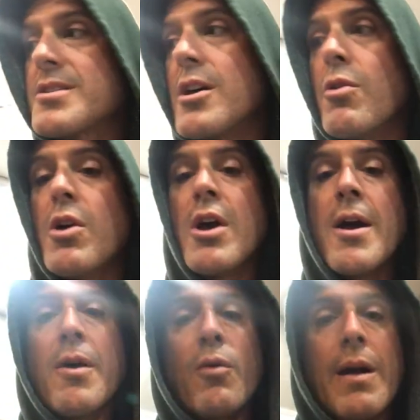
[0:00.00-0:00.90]
So
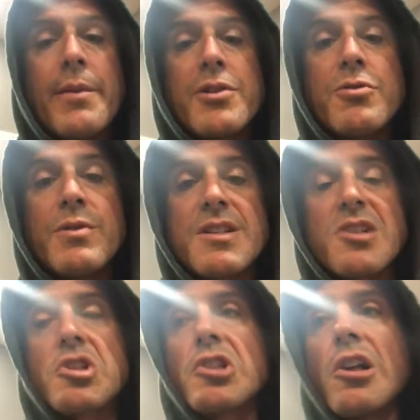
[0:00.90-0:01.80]
what I'm gonna do is
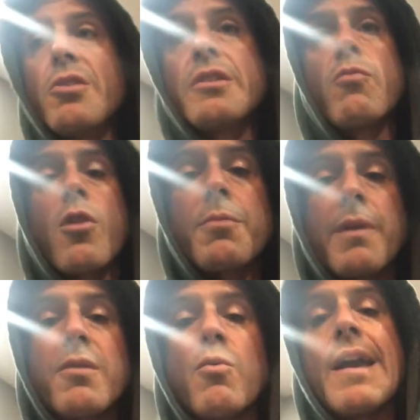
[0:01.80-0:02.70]
just slowly work
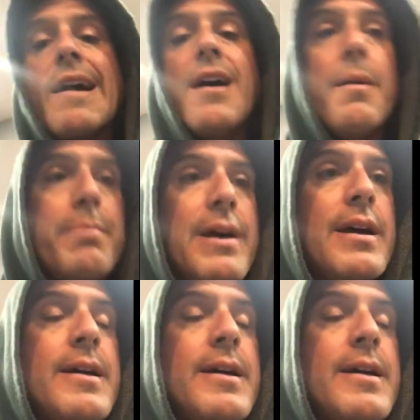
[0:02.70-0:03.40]
my way up,